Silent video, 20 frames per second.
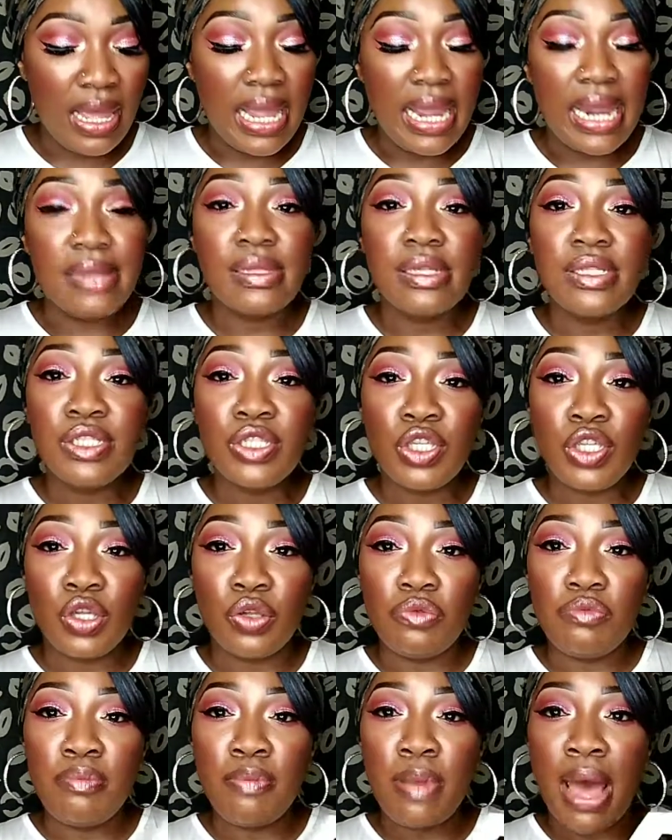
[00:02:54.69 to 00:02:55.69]
in this
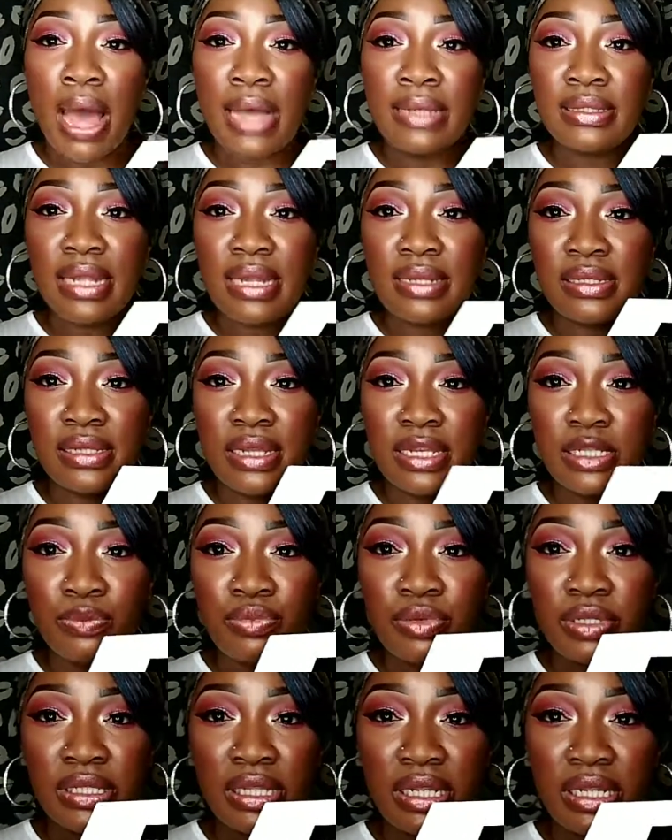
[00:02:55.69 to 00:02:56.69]
cute box that says
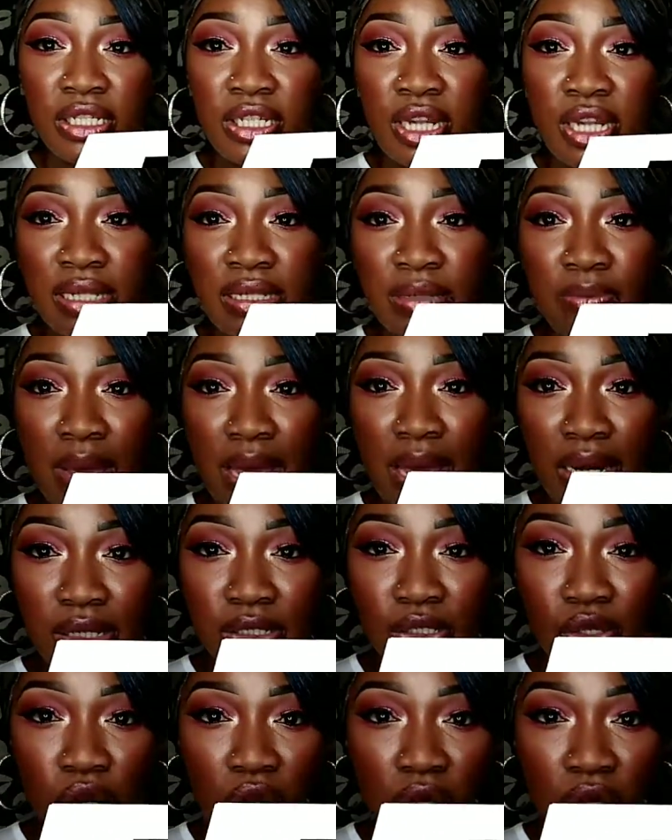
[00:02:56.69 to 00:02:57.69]
Prestige
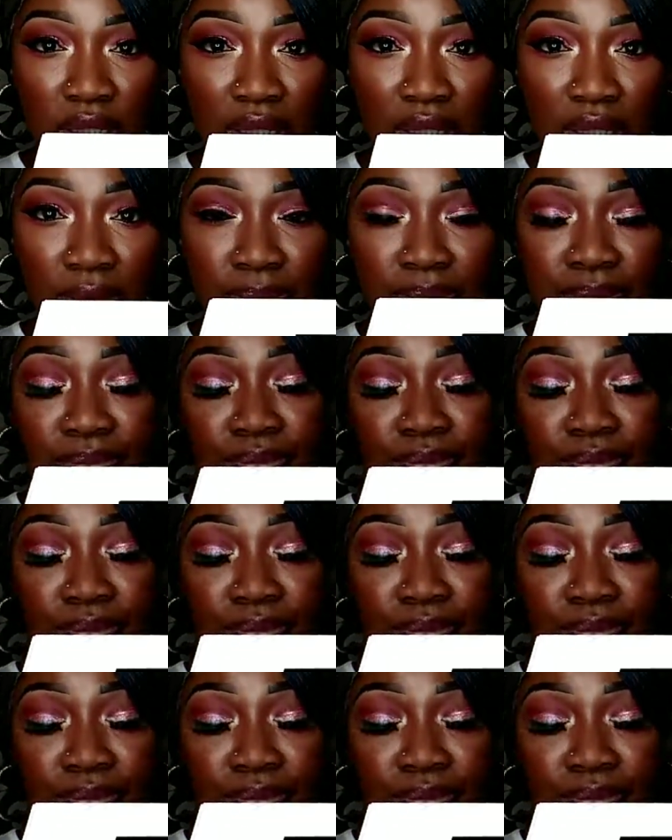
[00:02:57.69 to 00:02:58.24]
Cosmetics on it.